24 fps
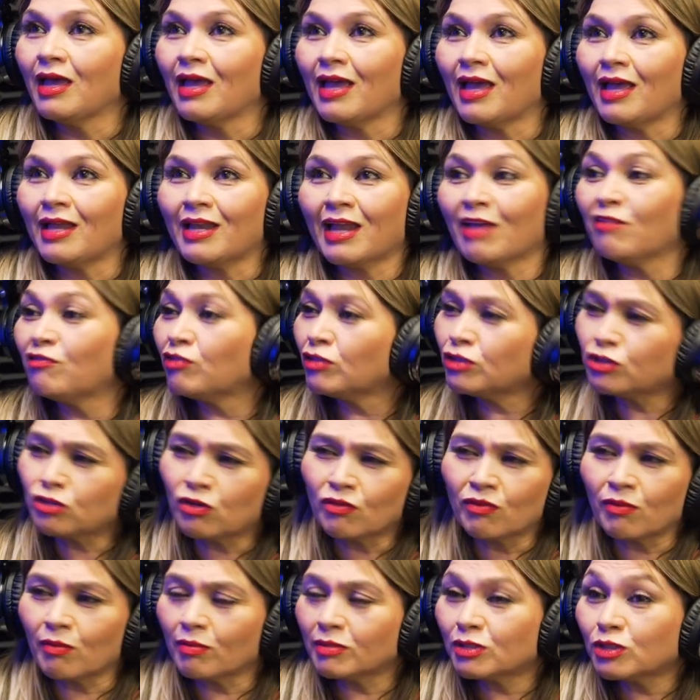And I feel
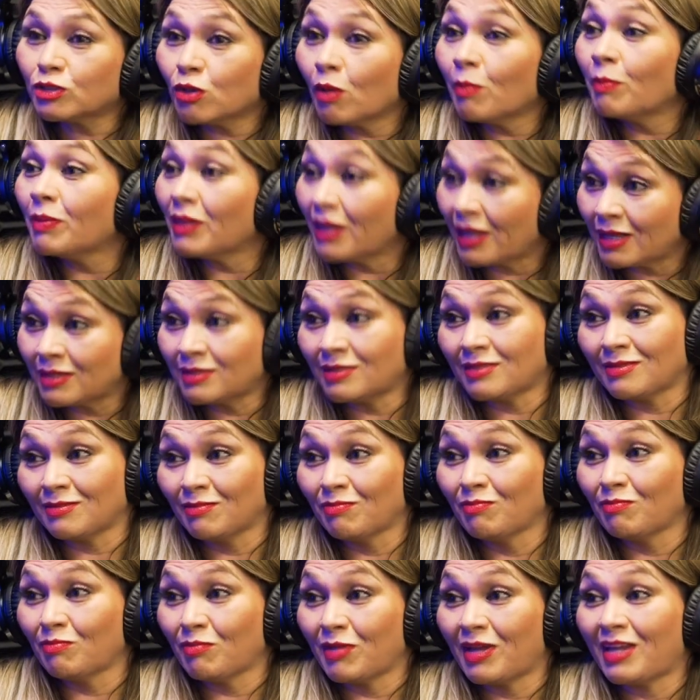so blessed.
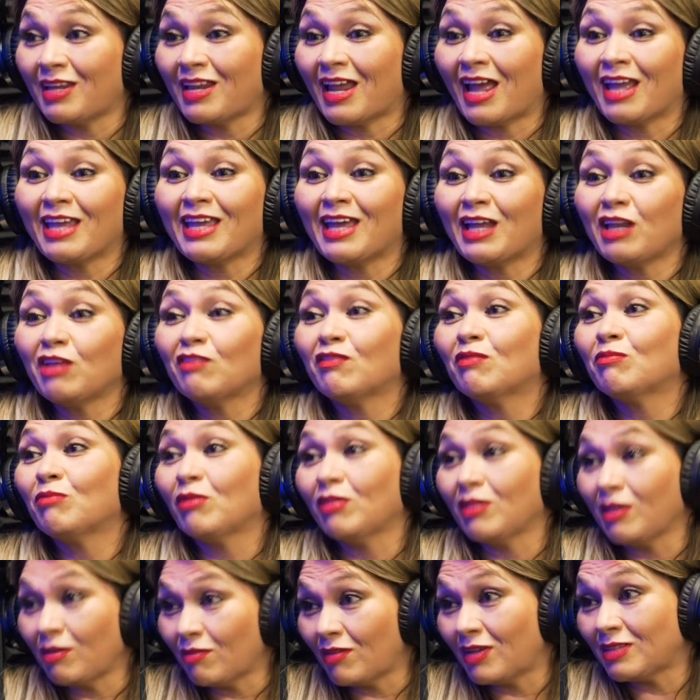And I can't even
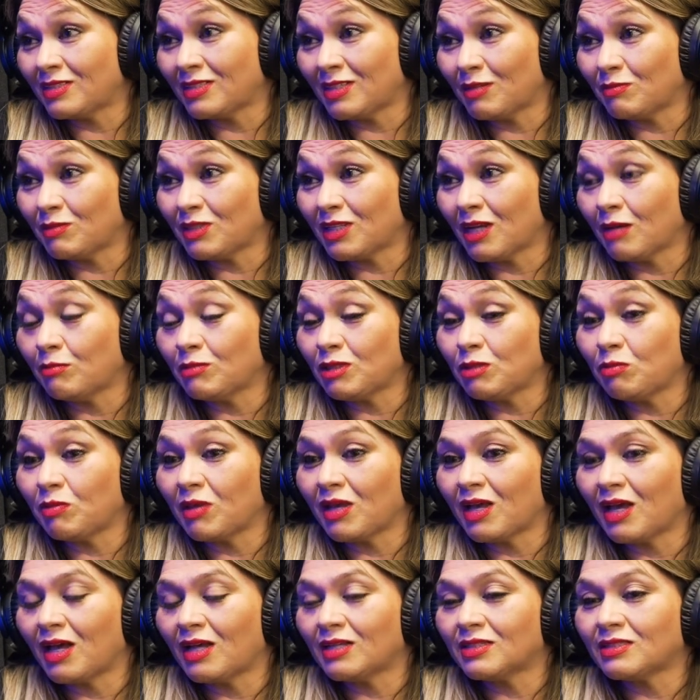believe it sometimes,
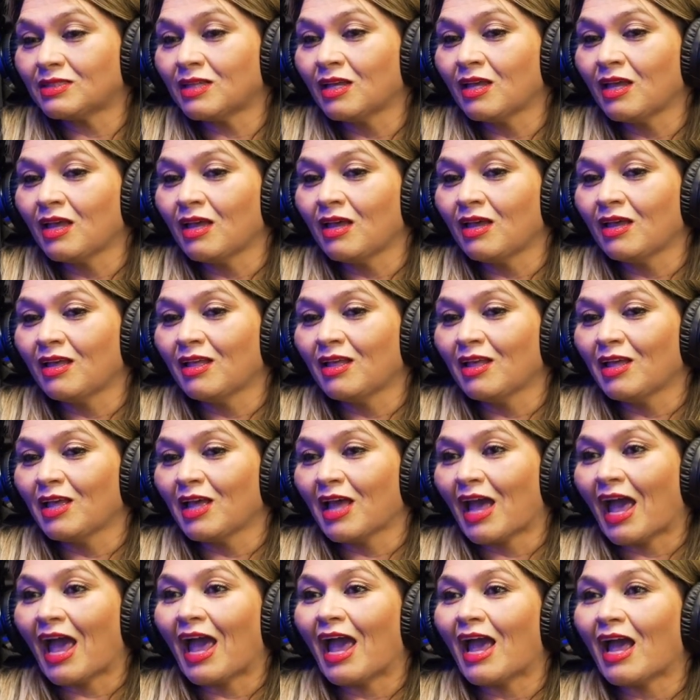because
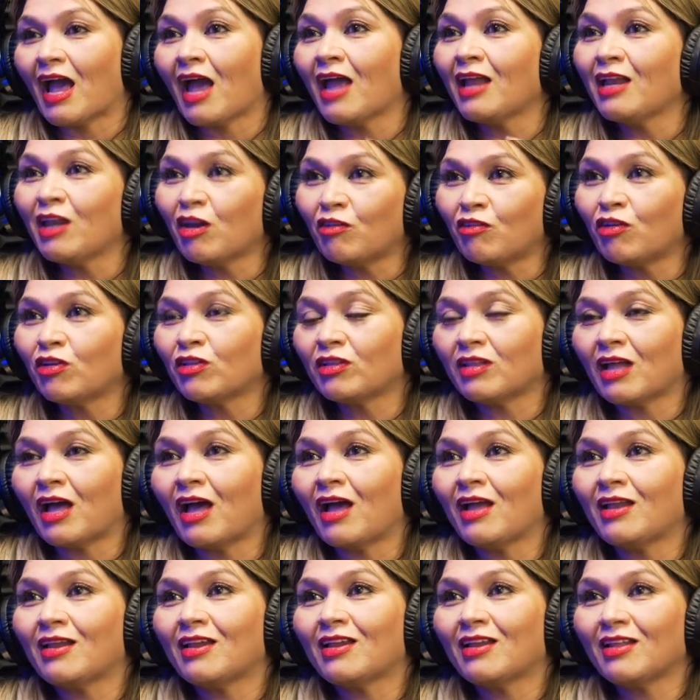I never
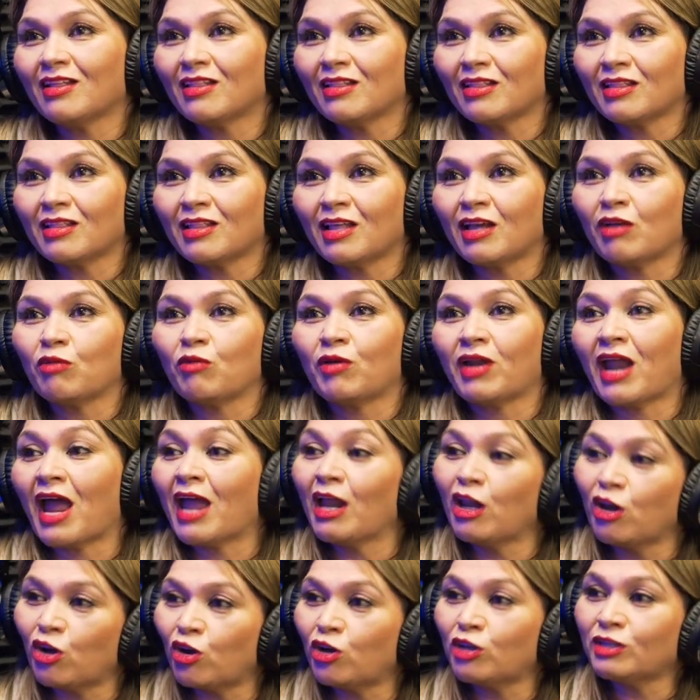thought that what I
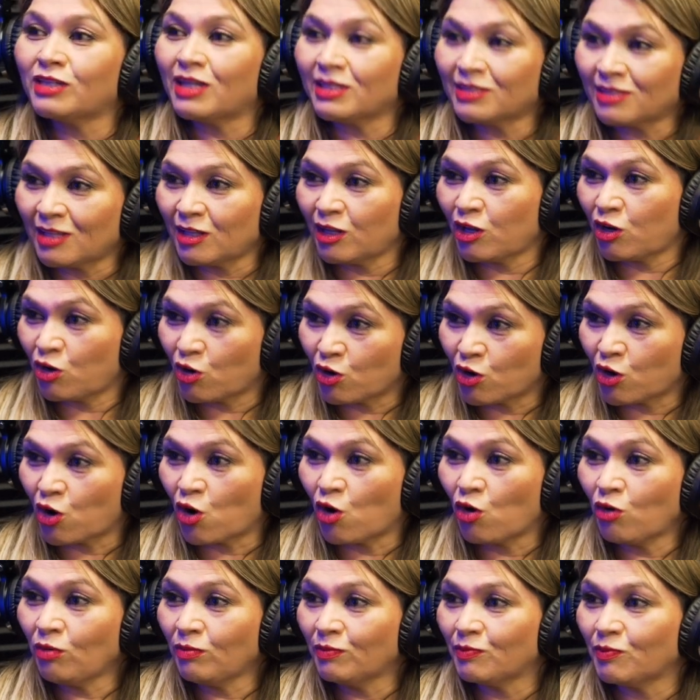learned as a little
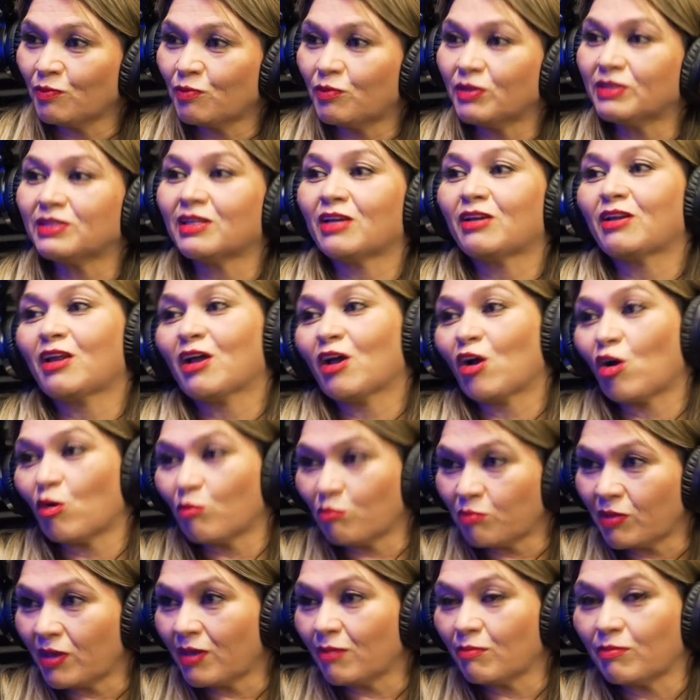girl was going to help
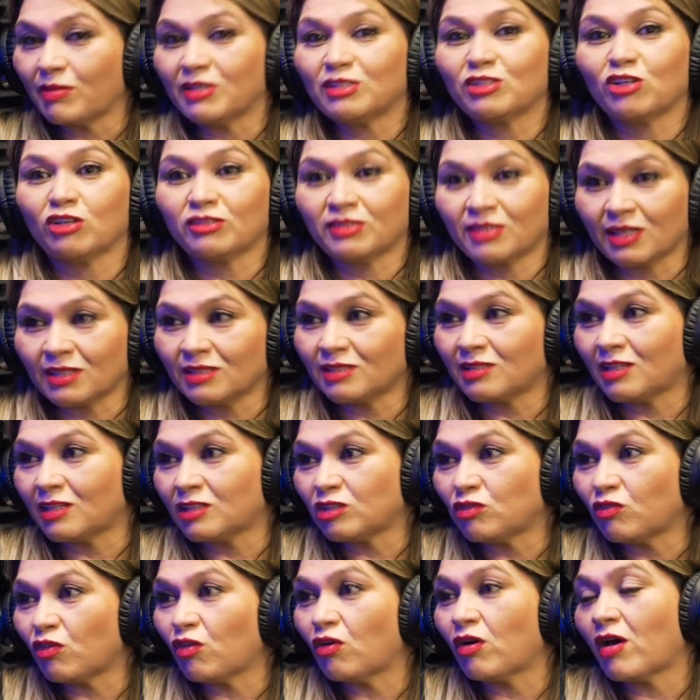me be so
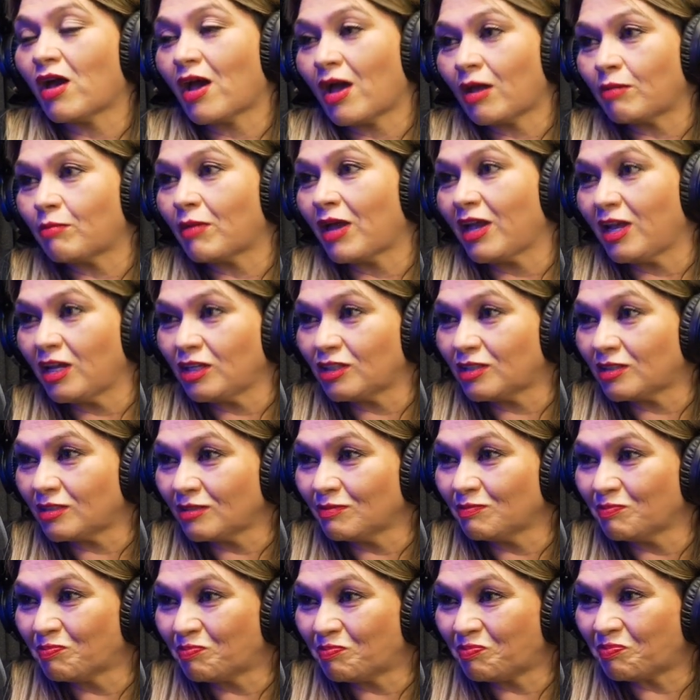successful at my age.
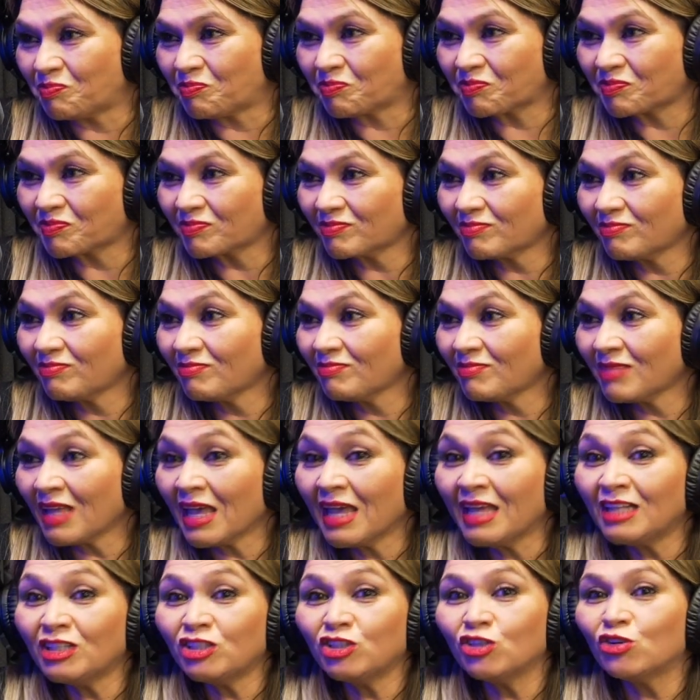
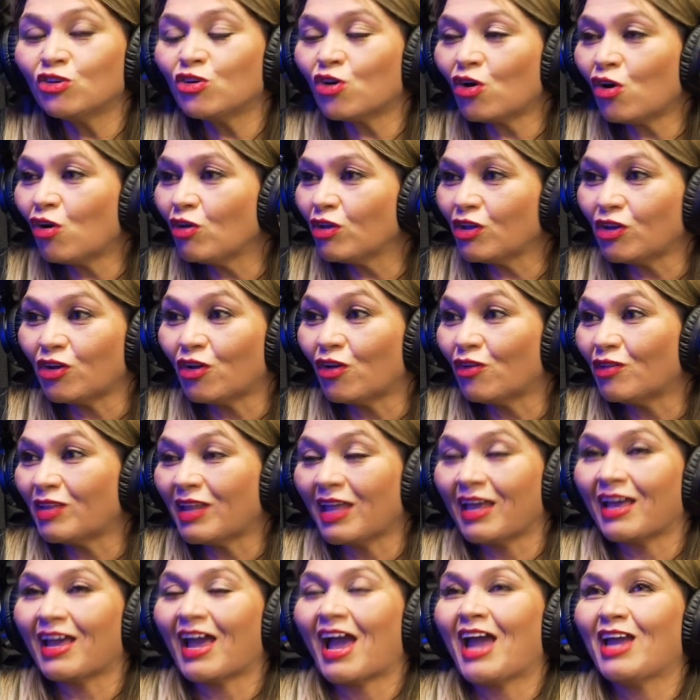And to grow,
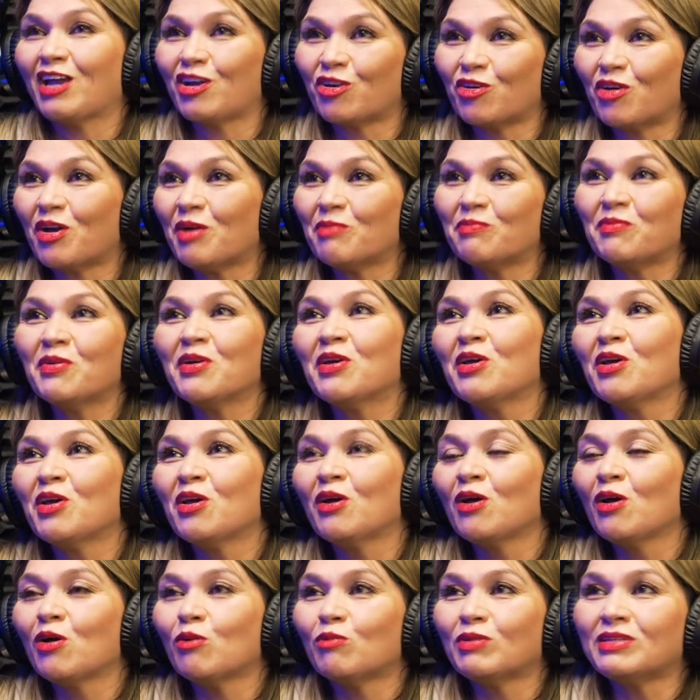I grew up
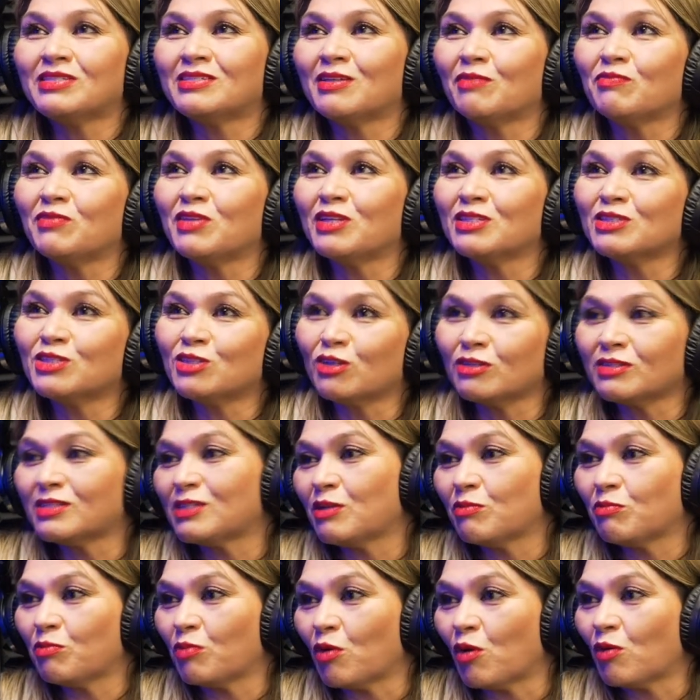with something so
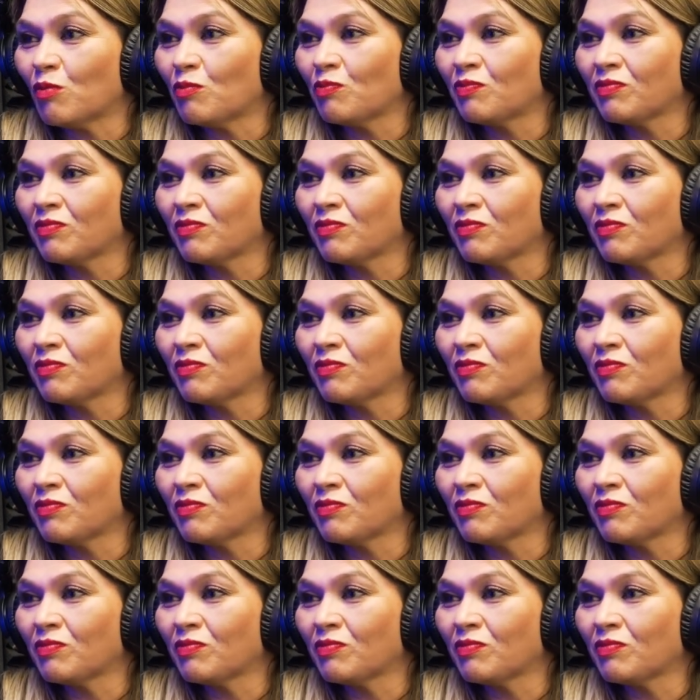simple.